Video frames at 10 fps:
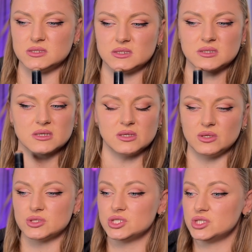darken
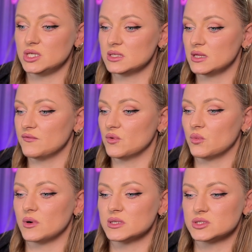your chin if you
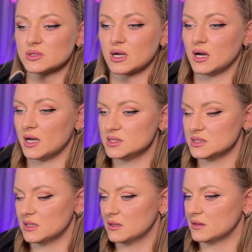want to cut
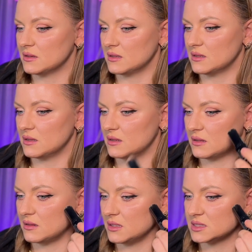
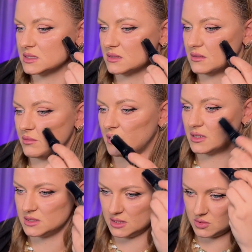this
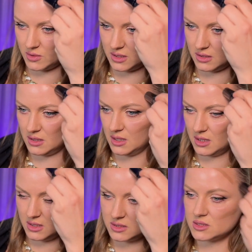part as well.
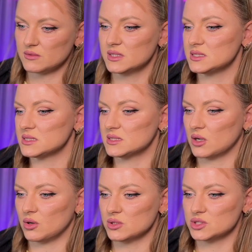So this is the
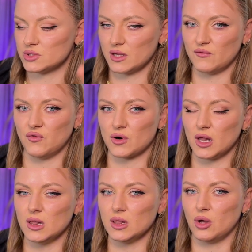contouring for
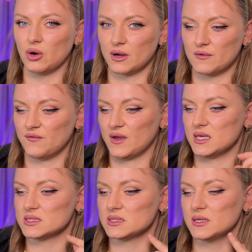longer
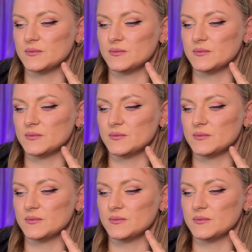face.